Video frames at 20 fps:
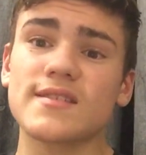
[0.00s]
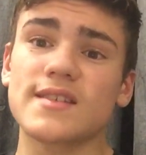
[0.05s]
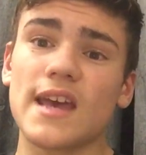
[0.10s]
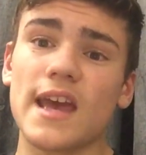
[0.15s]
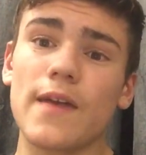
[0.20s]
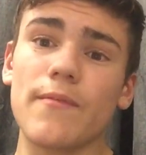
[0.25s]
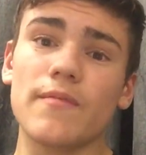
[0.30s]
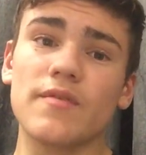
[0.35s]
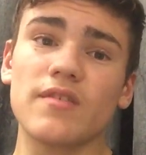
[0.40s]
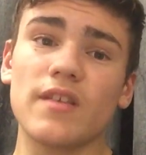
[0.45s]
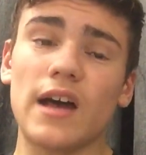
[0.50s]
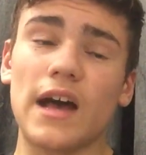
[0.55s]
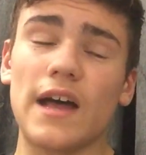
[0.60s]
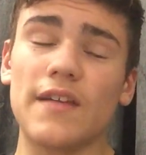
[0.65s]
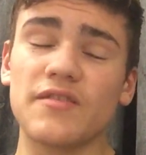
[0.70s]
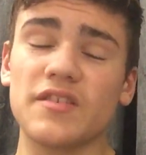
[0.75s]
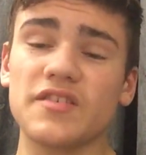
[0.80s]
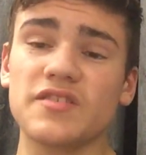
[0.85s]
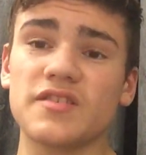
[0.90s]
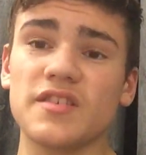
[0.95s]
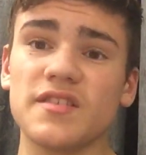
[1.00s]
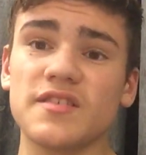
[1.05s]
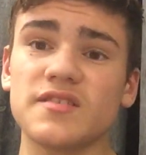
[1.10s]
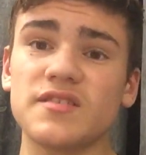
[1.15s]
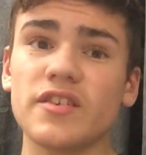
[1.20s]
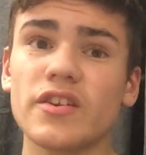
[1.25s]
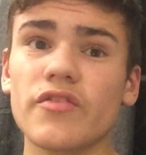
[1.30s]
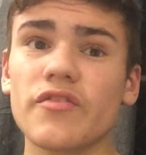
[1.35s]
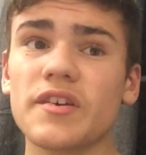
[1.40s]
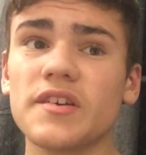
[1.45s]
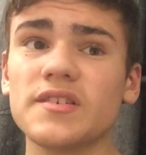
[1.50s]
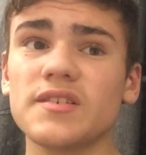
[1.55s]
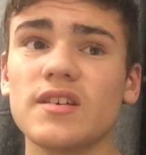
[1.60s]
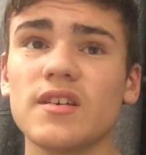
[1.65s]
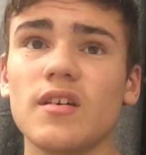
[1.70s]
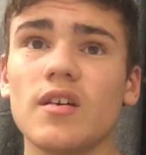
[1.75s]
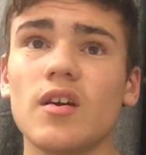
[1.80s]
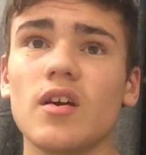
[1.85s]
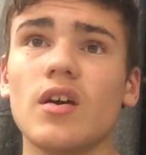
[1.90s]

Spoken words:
team and this year's series.